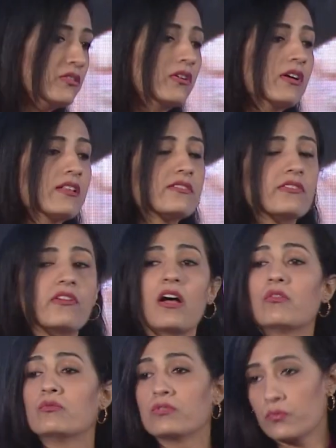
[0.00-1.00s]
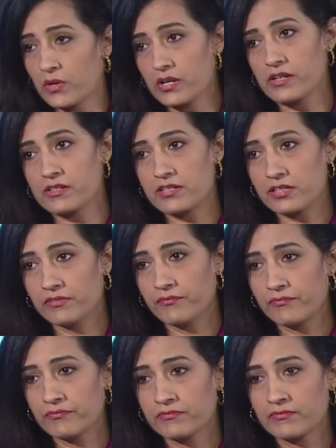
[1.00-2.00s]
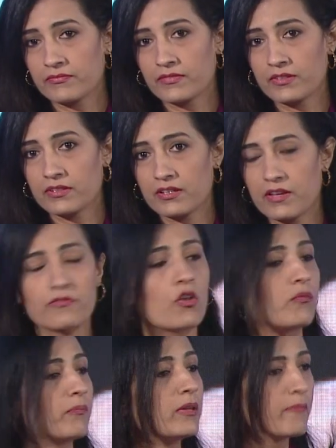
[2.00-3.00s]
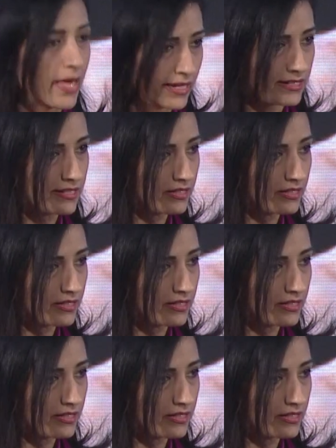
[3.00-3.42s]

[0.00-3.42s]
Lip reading: girls around the world, have not been met.